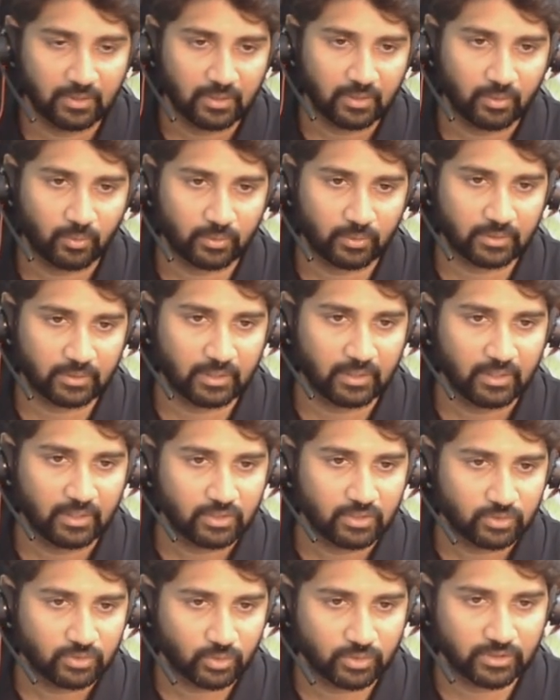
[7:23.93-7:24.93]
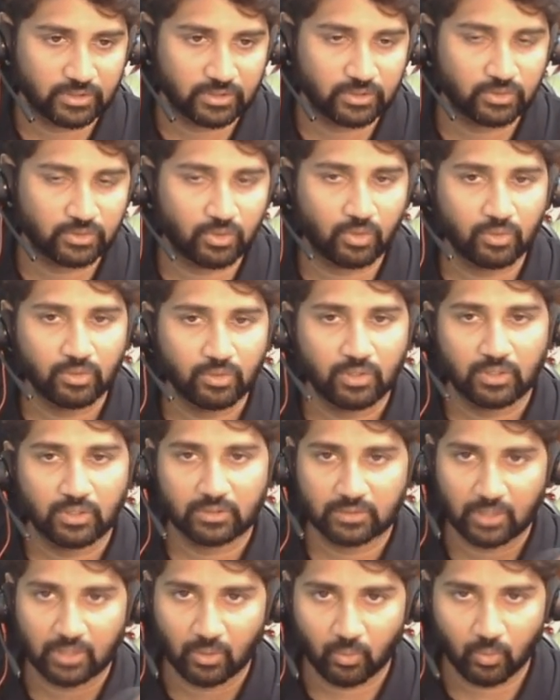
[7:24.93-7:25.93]
okay so this is how
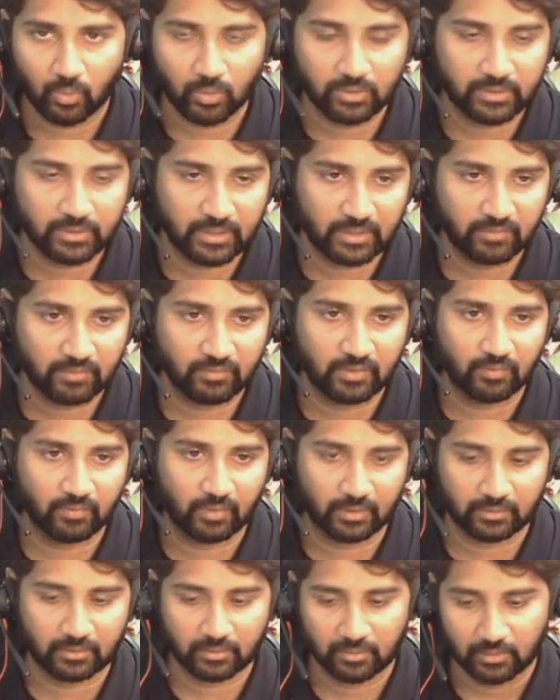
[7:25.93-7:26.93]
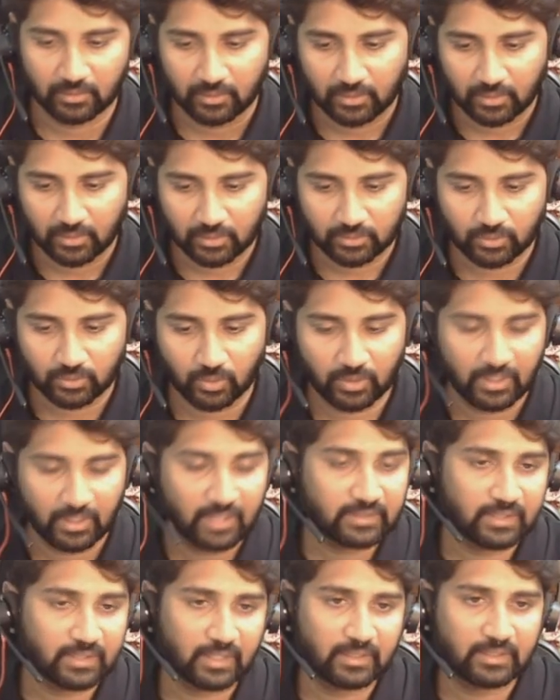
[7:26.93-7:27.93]
the whole thing will work so
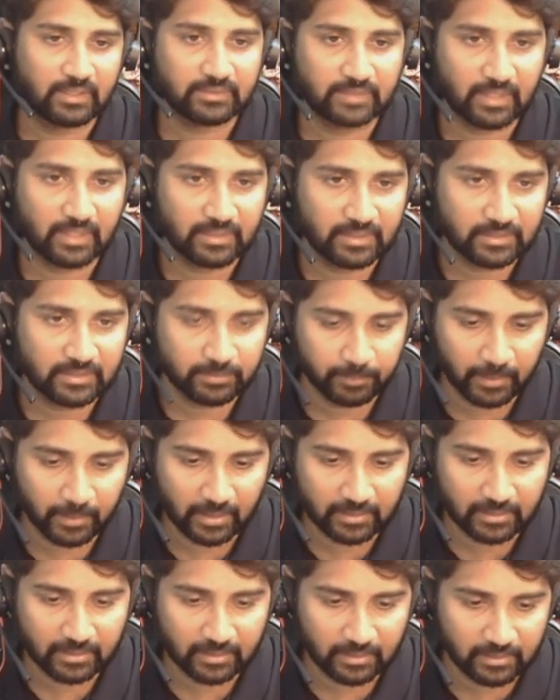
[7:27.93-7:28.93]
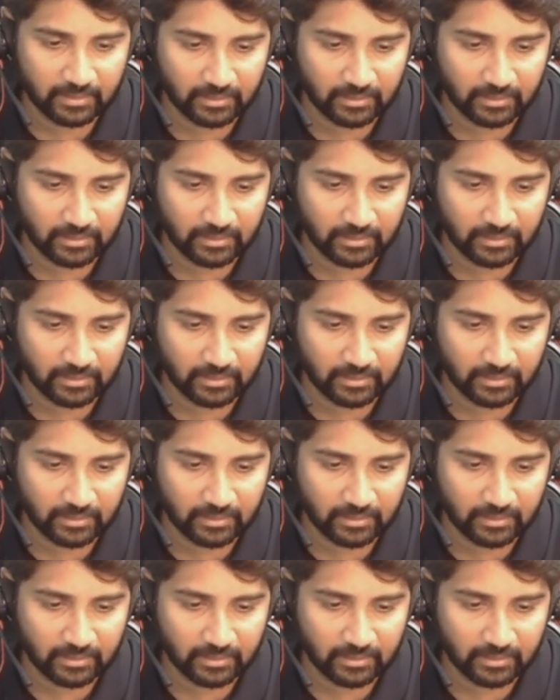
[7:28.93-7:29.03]
let's understand this practically